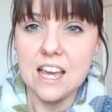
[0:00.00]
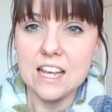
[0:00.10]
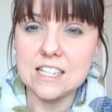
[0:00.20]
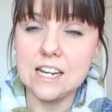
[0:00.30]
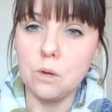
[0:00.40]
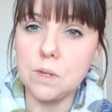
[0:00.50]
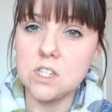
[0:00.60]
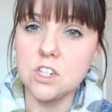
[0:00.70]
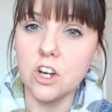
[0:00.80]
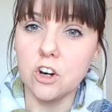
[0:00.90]
it's a little bit
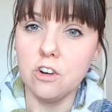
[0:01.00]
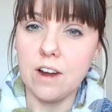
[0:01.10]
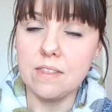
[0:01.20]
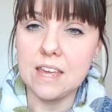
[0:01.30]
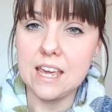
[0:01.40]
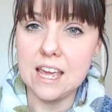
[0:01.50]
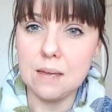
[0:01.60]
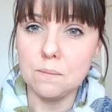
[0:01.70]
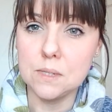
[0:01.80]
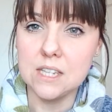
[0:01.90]
snugger around the
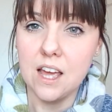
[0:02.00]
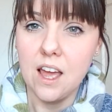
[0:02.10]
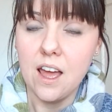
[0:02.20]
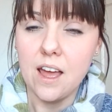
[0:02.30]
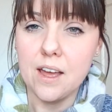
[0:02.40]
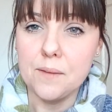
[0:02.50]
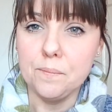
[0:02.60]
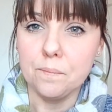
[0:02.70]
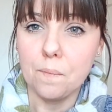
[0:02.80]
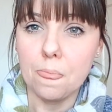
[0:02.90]
hips,
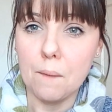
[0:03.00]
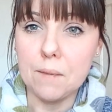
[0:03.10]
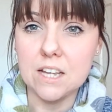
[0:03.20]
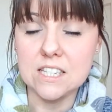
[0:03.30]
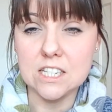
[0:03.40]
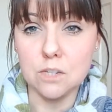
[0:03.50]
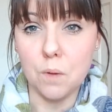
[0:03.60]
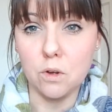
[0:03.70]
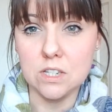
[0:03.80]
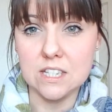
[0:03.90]
because it's
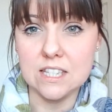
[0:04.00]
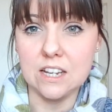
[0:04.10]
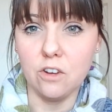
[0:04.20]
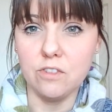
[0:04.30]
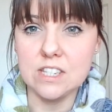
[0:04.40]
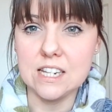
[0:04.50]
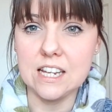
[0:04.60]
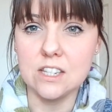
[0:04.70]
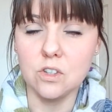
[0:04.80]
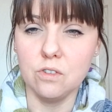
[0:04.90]
supposed to sit obviously
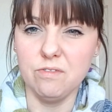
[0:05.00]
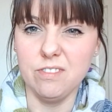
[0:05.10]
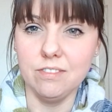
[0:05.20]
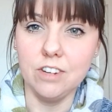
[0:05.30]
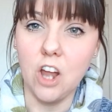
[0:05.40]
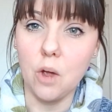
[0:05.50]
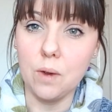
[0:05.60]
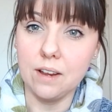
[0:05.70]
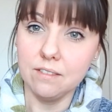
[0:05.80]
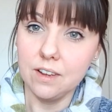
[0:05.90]
sort of low
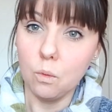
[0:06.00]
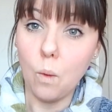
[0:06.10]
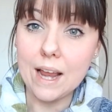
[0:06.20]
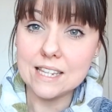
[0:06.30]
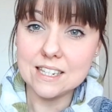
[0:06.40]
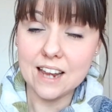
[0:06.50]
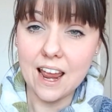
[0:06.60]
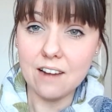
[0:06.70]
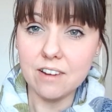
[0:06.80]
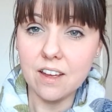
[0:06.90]
waist
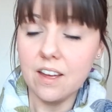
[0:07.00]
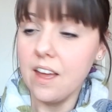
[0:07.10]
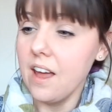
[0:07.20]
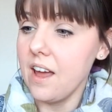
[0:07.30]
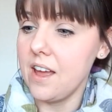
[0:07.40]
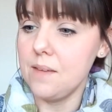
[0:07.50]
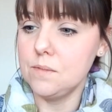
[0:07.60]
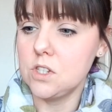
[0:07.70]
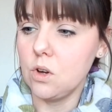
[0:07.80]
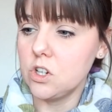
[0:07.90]
area.
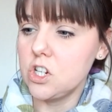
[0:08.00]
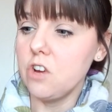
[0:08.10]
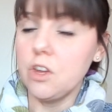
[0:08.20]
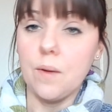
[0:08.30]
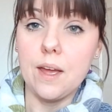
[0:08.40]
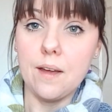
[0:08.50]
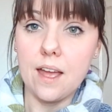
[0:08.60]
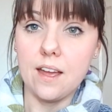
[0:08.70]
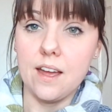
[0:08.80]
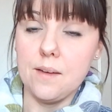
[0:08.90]
So I'll show you it
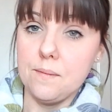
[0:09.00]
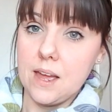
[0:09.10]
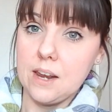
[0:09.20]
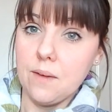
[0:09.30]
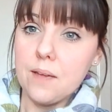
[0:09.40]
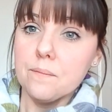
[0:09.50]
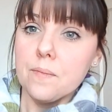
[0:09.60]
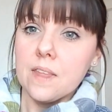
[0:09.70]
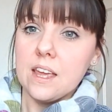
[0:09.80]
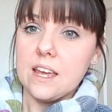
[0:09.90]
anyway.
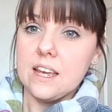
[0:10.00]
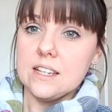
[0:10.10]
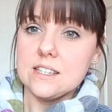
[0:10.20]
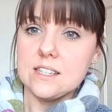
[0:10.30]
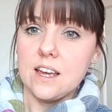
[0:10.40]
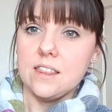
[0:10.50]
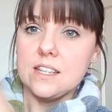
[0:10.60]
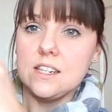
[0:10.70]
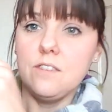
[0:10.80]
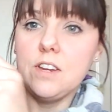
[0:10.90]
It's
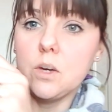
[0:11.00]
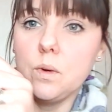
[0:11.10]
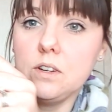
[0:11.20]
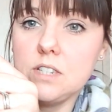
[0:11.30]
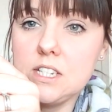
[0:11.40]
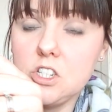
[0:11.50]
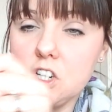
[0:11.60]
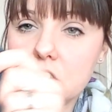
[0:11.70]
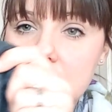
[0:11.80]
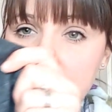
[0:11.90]
this lovely quilted
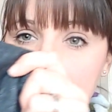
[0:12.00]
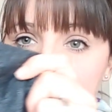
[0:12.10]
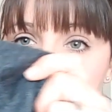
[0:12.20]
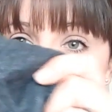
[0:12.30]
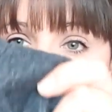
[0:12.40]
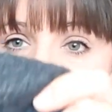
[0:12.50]
jersey fabric